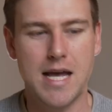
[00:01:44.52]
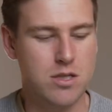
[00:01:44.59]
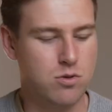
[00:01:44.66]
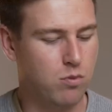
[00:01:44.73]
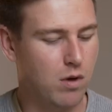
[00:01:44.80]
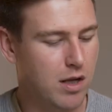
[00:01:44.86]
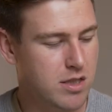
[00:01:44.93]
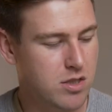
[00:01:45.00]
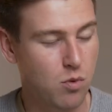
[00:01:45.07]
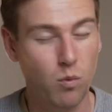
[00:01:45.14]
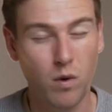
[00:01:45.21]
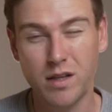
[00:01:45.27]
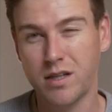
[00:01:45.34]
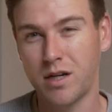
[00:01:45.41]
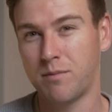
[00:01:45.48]
as well as a
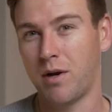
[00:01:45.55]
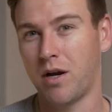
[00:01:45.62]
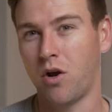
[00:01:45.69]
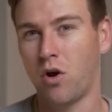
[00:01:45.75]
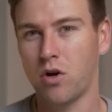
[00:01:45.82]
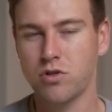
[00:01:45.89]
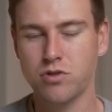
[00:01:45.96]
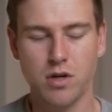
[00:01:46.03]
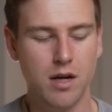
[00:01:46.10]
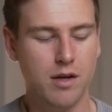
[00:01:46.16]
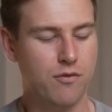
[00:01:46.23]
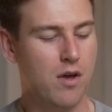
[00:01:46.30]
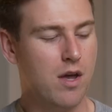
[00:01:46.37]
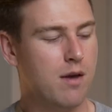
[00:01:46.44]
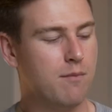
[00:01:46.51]
1TB hard
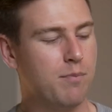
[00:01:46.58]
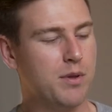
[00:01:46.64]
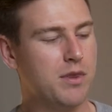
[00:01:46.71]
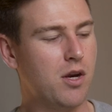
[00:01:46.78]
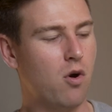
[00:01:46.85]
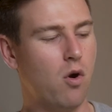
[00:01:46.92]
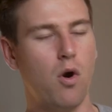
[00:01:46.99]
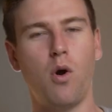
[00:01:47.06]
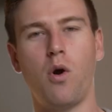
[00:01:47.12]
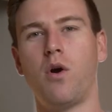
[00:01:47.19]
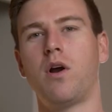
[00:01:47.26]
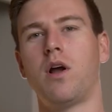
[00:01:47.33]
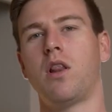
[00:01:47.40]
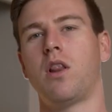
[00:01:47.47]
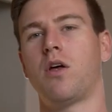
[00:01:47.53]
drive, but there
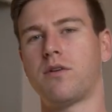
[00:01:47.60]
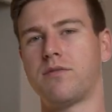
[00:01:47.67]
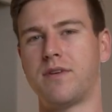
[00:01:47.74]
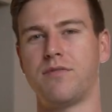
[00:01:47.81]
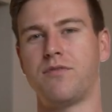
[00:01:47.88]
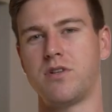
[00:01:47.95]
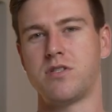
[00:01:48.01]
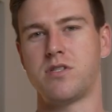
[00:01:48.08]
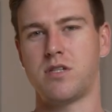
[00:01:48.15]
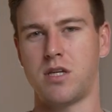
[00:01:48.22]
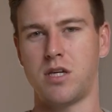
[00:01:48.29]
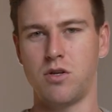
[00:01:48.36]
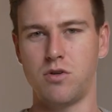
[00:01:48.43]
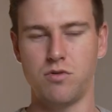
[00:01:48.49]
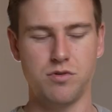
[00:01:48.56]
are a lot of different
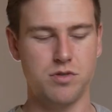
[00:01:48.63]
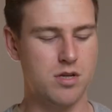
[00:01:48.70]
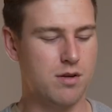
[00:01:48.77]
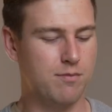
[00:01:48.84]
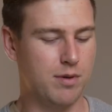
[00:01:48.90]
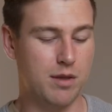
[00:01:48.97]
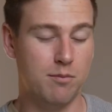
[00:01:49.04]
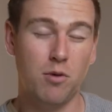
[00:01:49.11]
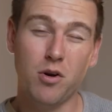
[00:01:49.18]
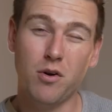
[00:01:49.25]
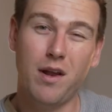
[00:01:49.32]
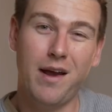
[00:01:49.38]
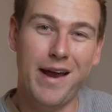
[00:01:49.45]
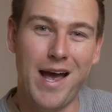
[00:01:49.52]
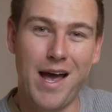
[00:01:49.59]
SKUs, but the
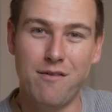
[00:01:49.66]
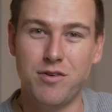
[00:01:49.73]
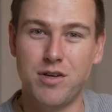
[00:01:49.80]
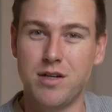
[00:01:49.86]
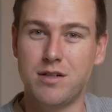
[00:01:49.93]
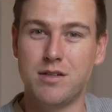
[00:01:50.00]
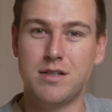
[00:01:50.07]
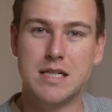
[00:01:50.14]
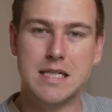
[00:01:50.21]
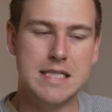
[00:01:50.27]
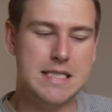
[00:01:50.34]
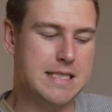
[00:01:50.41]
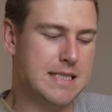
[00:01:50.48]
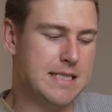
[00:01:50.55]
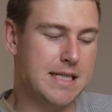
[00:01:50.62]
model I have here
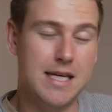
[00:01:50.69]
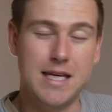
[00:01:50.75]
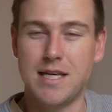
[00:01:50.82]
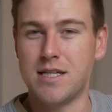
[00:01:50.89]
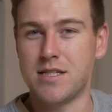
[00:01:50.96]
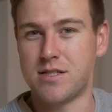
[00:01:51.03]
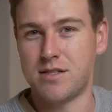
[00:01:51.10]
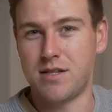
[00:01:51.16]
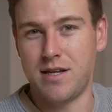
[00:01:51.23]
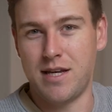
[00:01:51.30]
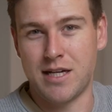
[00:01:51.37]
is